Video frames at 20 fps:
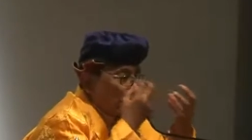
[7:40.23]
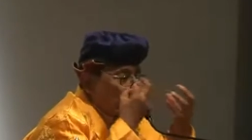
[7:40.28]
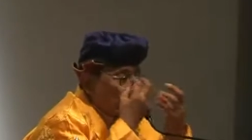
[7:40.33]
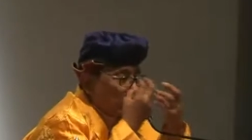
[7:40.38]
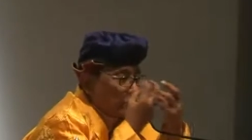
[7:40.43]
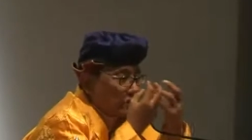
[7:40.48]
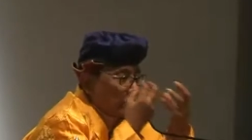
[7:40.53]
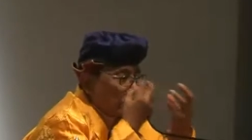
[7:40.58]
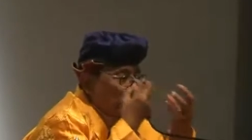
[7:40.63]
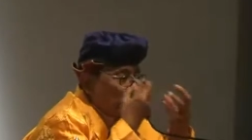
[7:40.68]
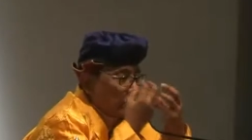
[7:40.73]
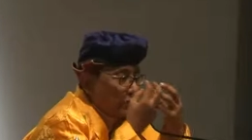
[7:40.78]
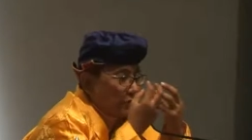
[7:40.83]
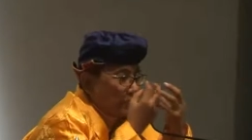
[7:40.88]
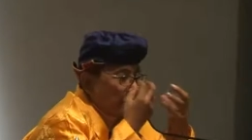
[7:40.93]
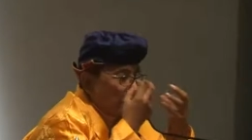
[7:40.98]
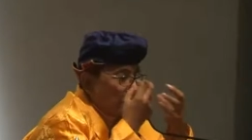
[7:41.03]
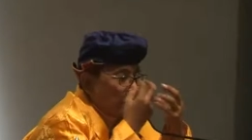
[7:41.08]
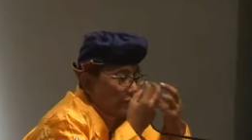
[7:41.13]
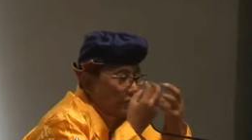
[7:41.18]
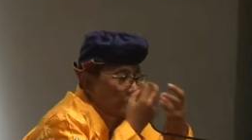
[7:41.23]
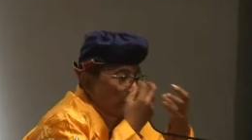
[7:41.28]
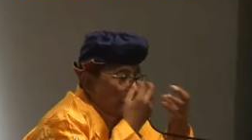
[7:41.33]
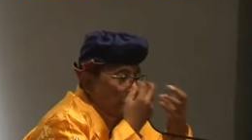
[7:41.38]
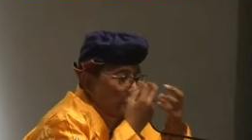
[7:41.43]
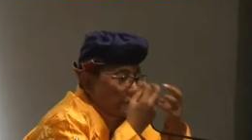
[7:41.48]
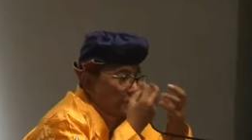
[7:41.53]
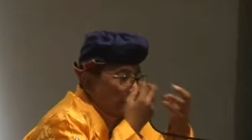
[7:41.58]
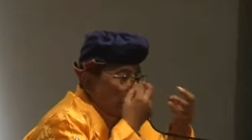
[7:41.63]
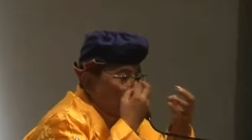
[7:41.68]
your
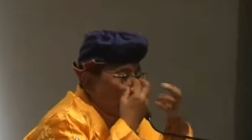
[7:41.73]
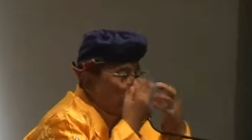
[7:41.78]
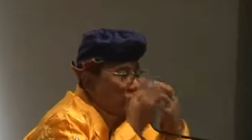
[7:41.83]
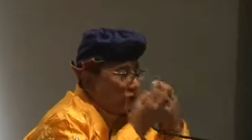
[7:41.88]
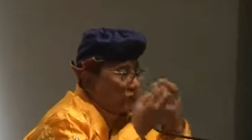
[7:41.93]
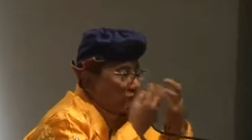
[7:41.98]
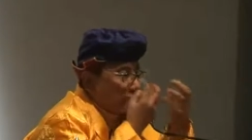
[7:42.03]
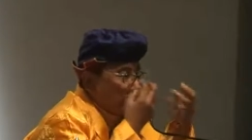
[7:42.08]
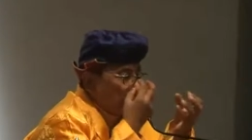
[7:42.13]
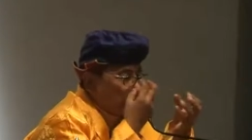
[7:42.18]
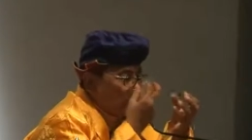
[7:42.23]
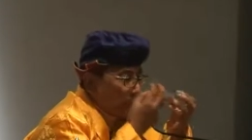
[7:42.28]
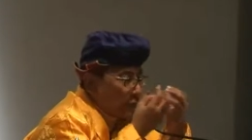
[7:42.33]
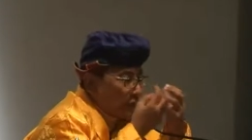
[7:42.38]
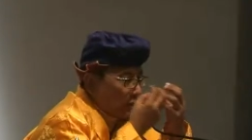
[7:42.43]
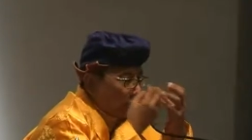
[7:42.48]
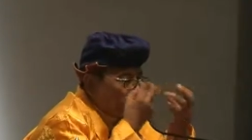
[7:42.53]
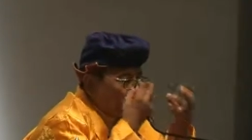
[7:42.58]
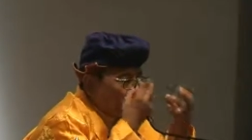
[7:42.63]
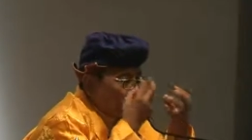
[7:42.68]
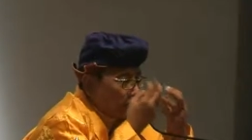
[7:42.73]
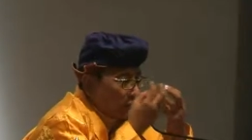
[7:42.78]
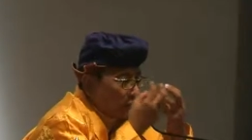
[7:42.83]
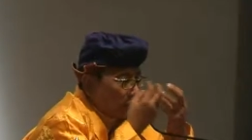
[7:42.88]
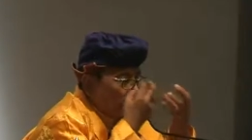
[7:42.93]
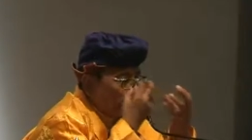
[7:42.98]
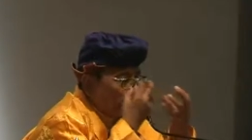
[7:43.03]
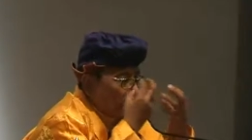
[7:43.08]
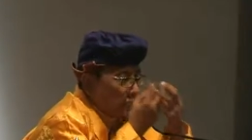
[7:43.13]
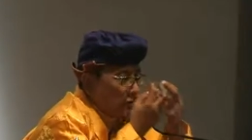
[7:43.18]
love machine or
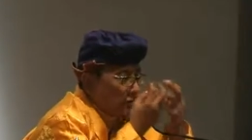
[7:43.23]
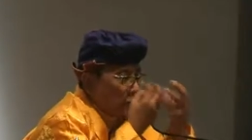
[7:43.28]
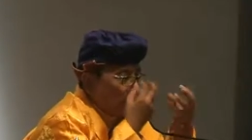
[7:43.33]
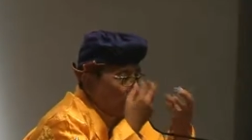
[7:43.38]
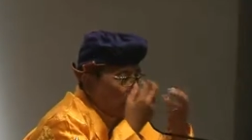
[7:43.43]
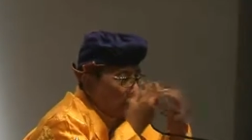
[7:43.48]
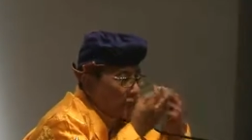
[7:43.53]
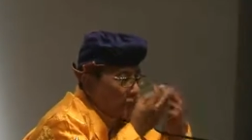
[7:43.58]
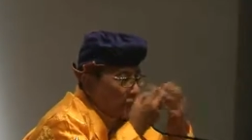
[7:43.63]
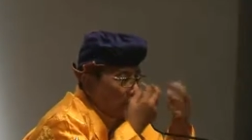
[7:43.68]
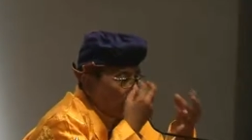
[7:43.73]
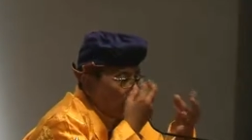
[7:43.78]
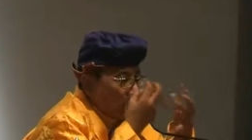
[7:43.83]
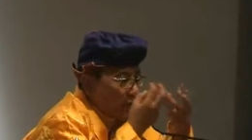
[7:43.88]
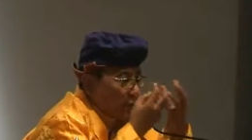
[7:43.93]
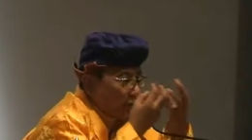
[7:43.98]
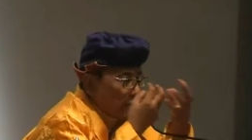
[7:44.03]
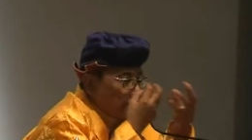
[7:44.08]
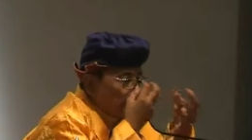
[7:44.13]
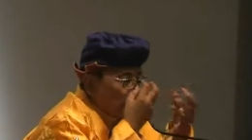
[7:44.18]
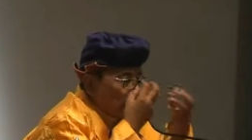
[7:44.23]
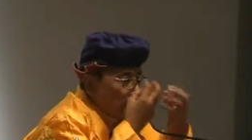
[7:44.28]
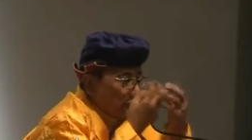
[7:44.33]
the machine of compassion,